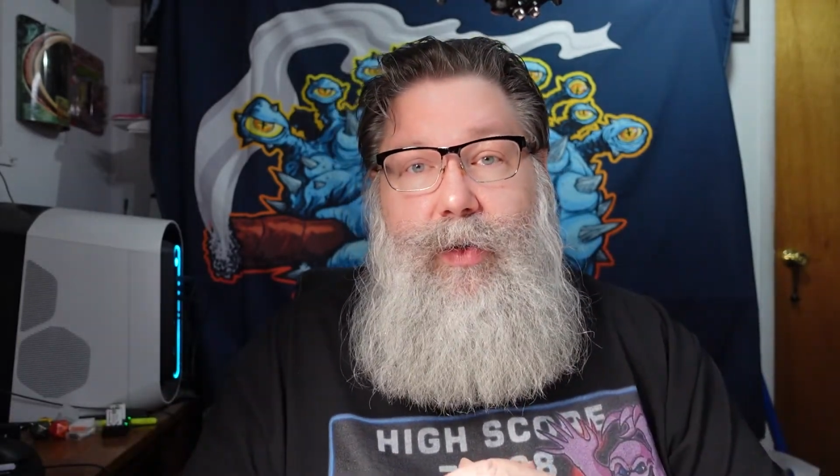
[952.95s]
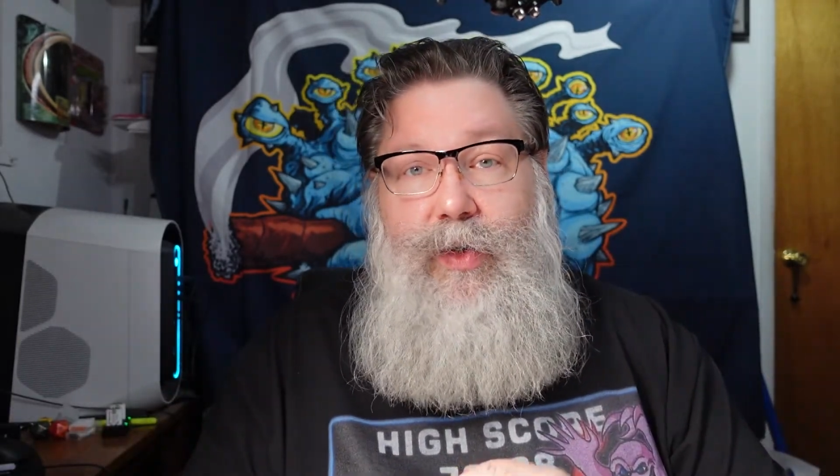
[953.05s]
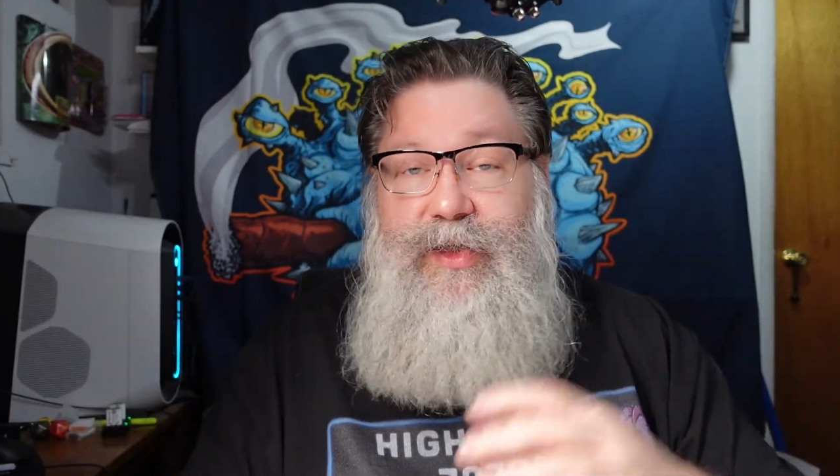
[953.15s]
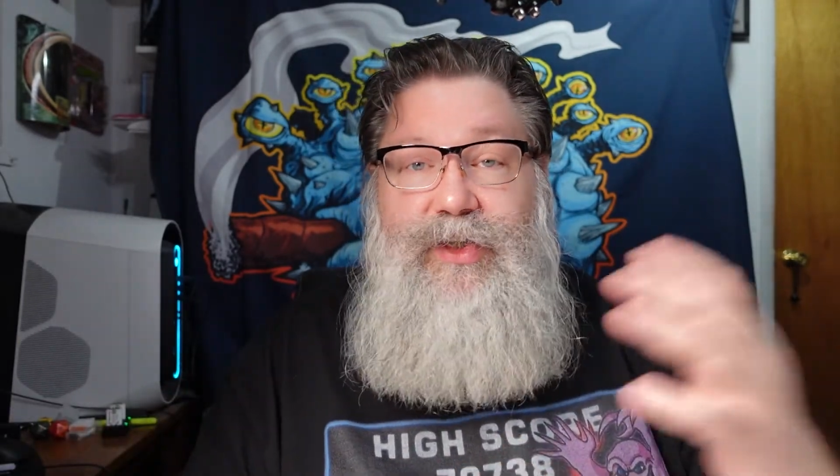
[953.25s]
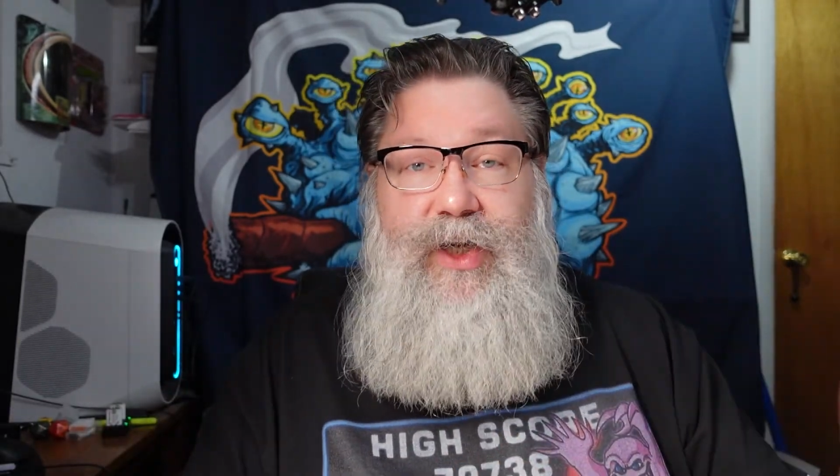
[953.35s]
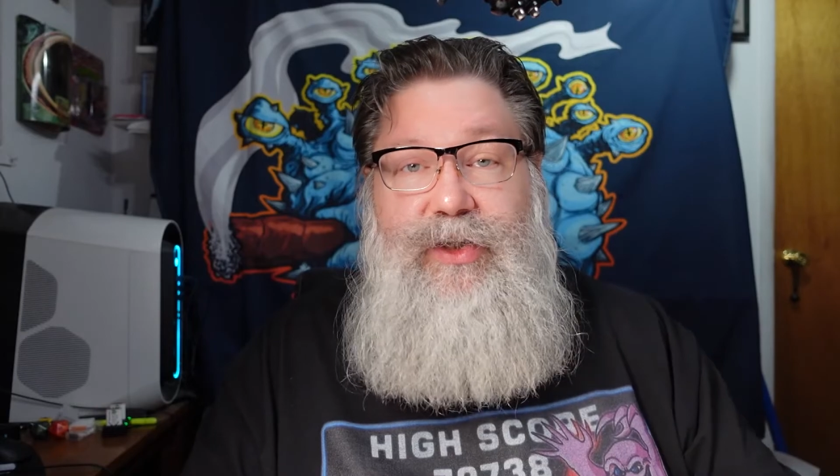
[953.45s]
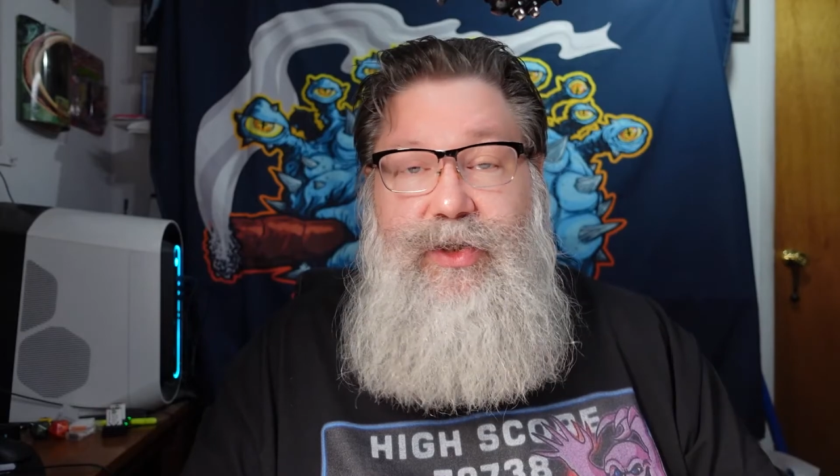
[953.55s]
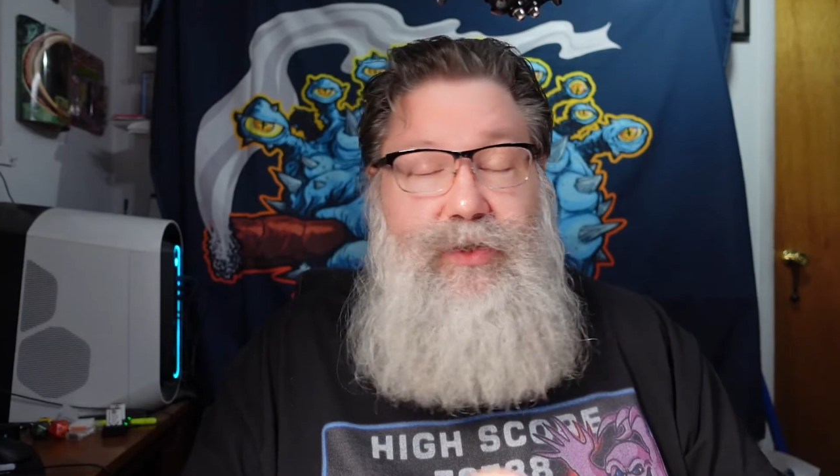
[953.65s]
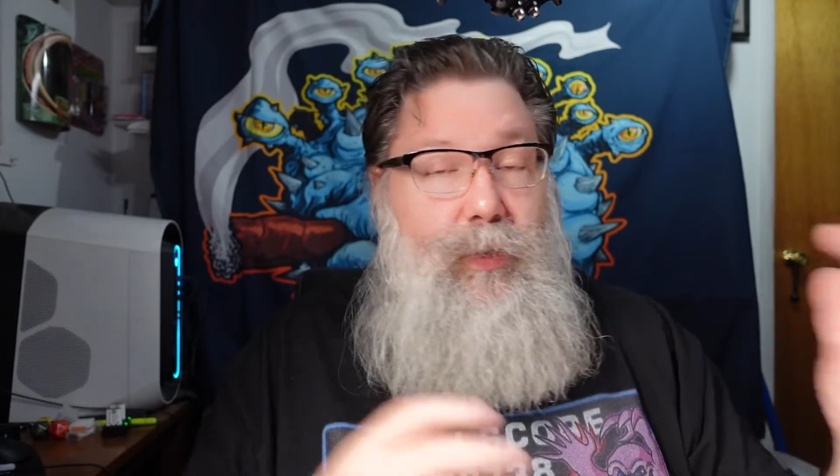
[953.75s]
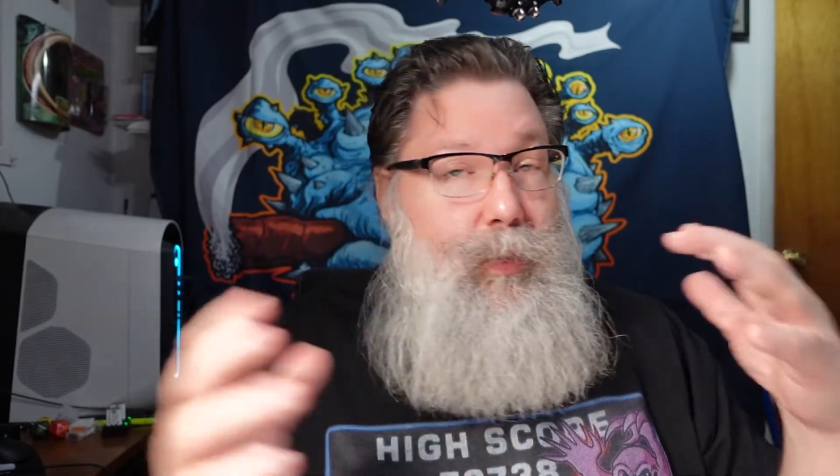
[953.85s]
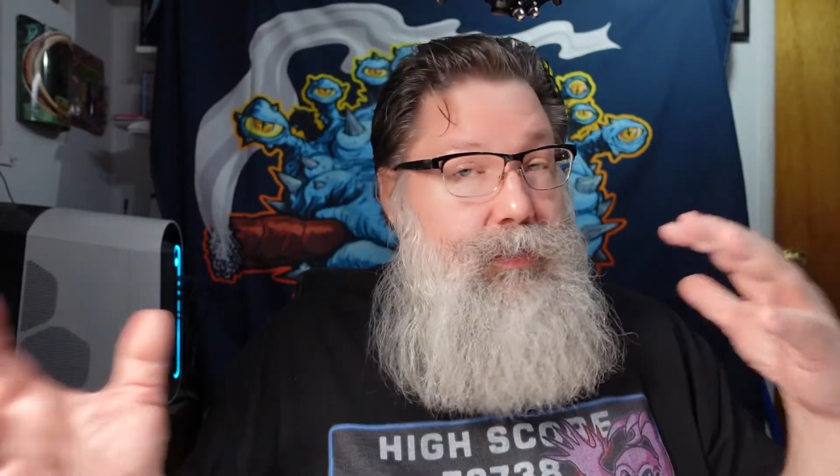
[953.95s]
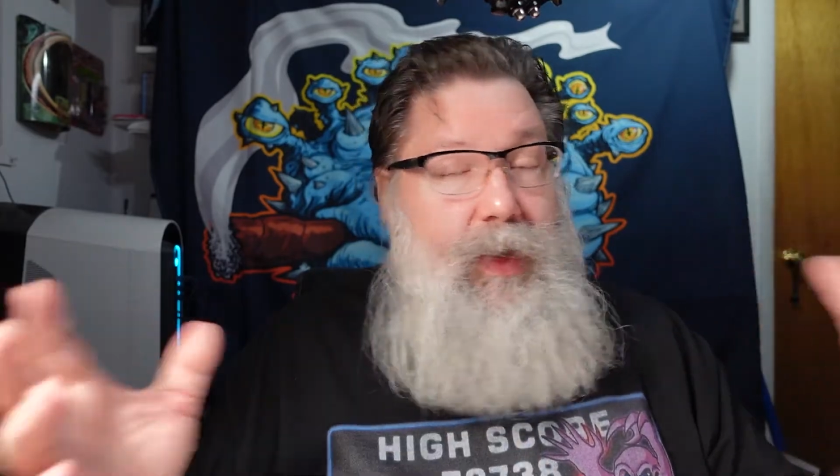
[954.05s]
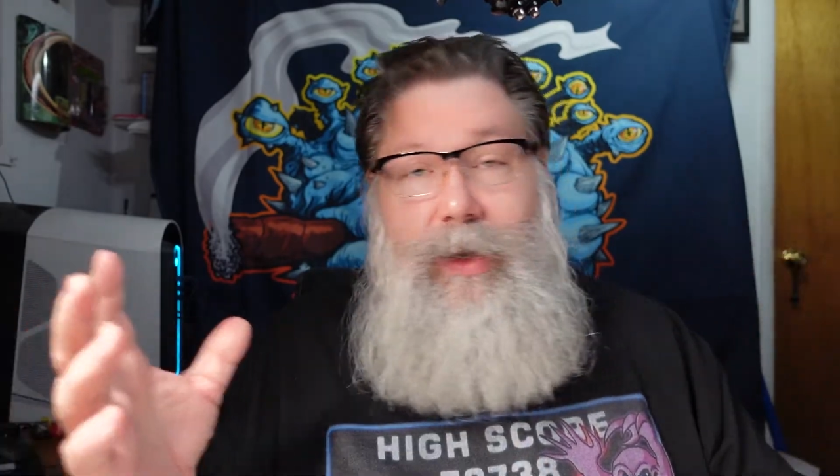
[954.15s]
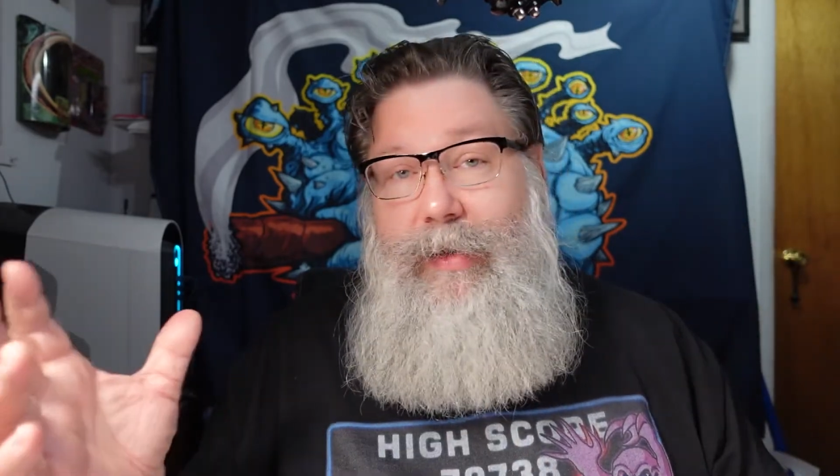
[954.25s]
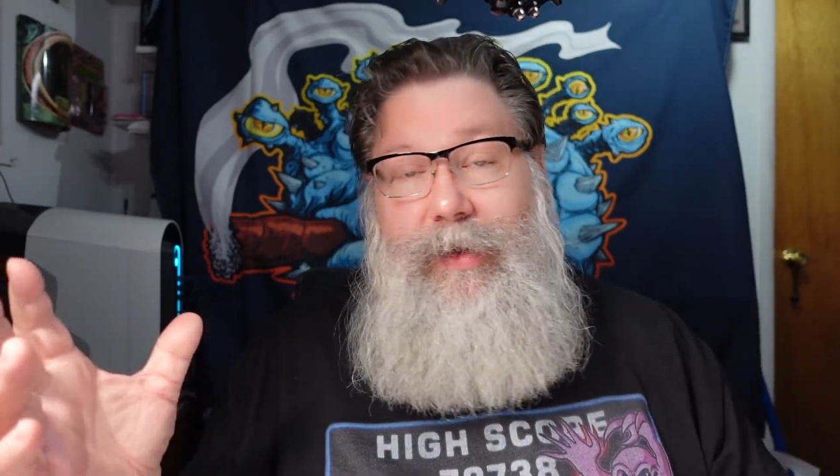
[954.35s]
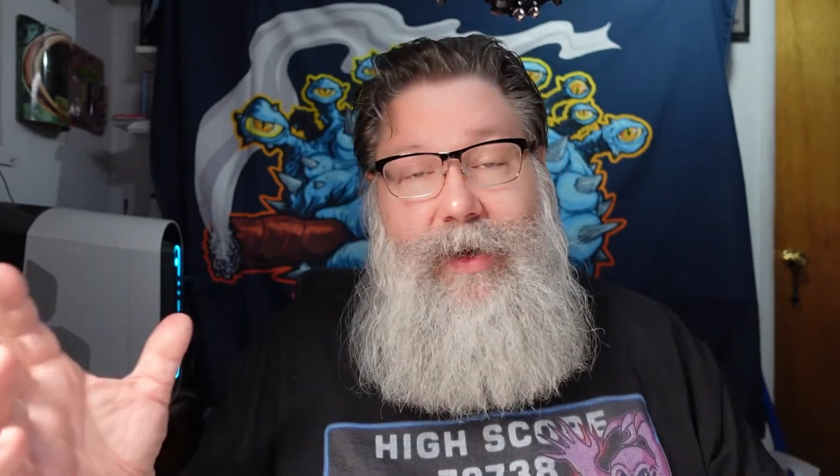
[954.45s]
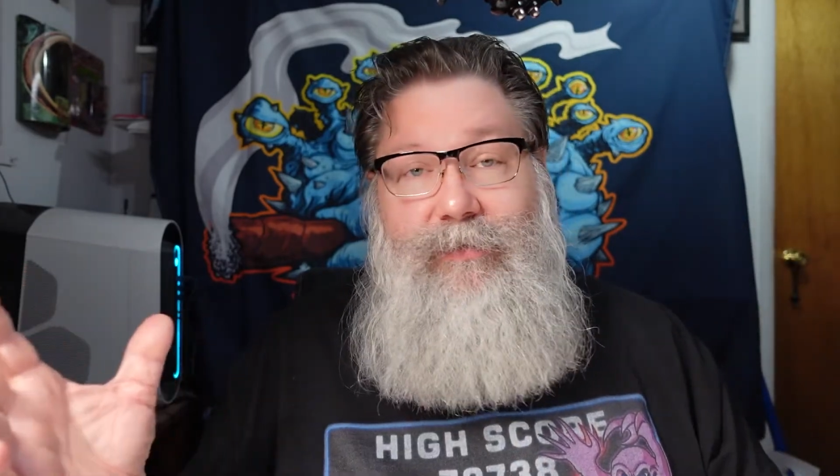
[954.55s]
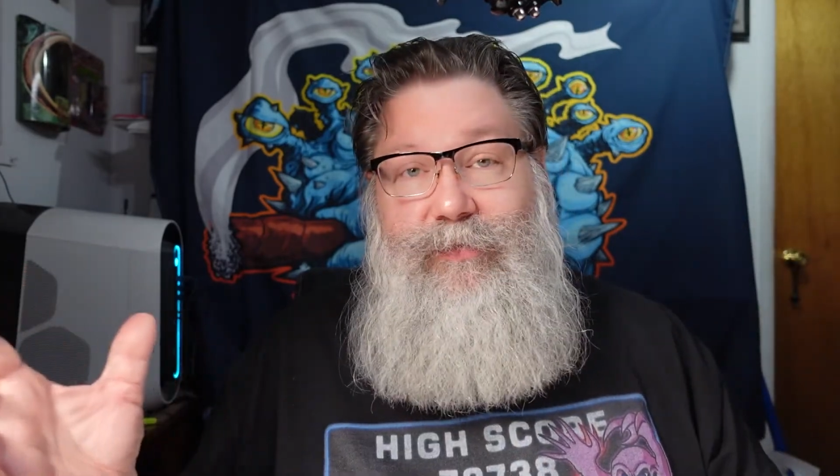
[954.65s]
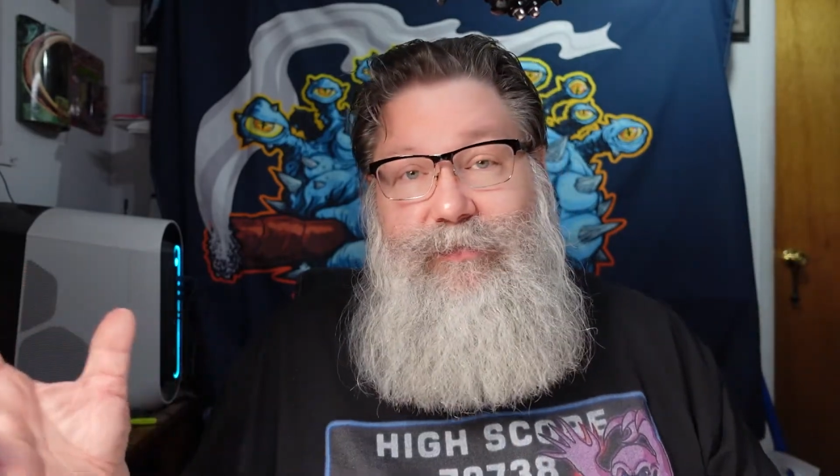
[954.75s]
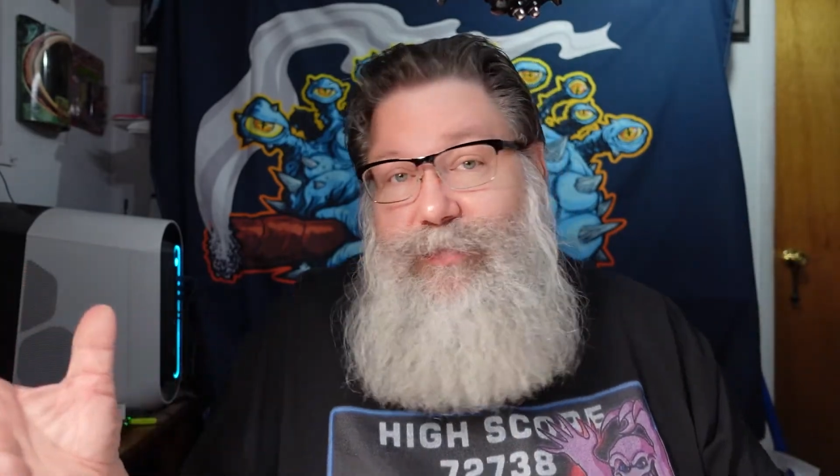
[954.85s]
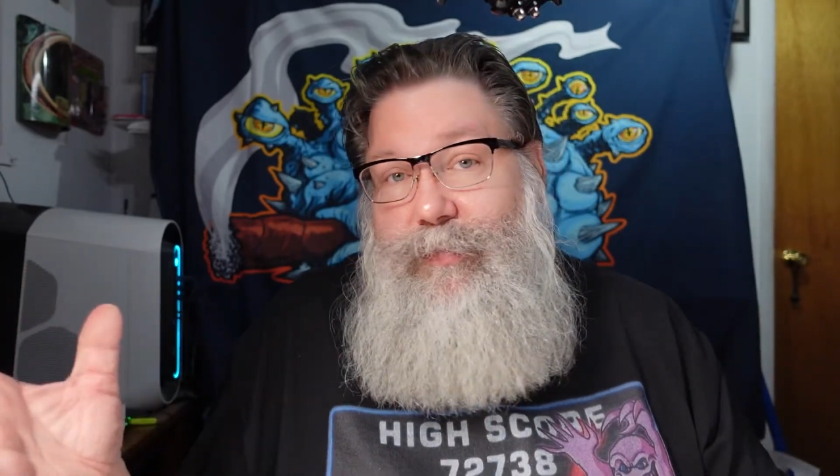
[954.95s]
or suggestions or any kind of